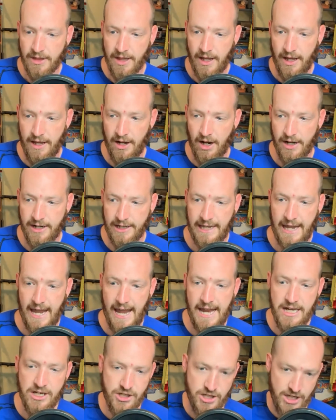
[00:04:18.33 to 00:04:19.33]
And on
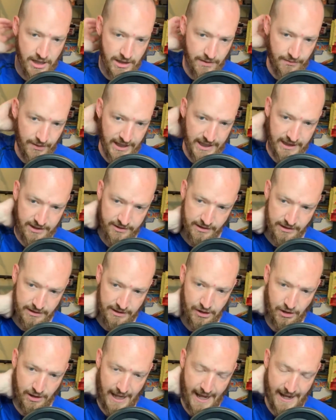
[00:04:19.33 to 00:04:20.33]
occasion, if it gets a
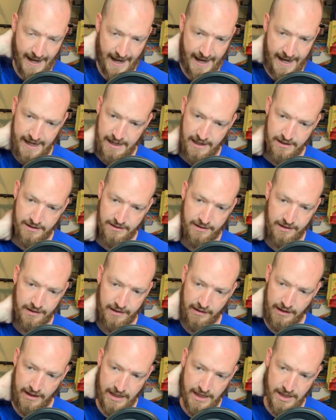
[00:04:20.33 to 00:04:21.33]
little out of hand,
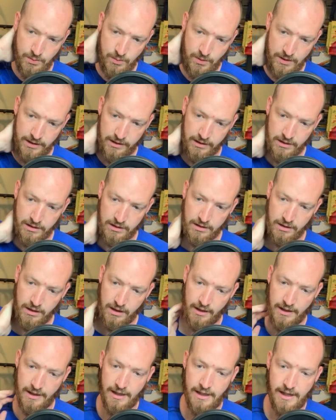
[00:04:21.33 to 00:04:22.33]
he will
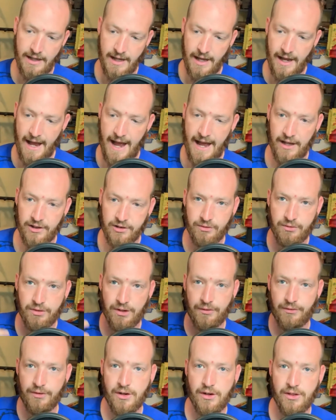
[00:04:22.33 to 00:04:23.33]
ask
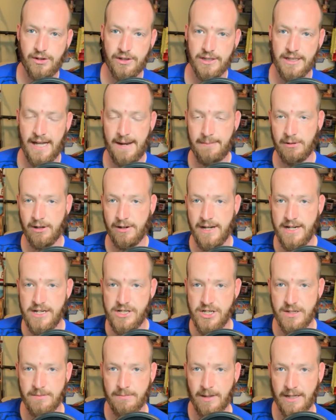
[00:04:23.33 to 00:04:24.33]
for further
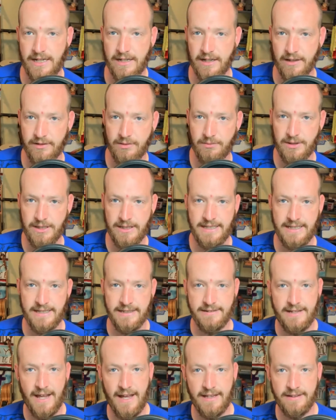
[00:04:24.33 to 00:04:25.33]
elaboration, but he doesn't really
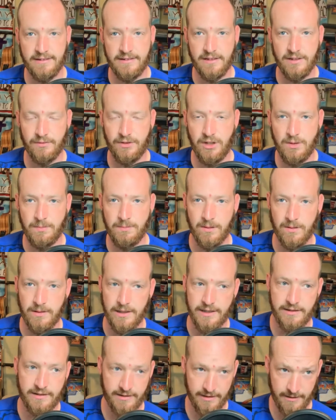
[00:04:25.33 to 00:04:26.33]
contest their
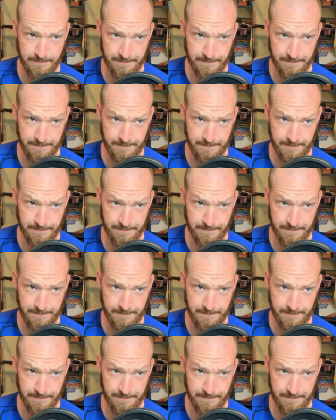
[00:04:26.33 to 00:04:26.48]
viewpoints.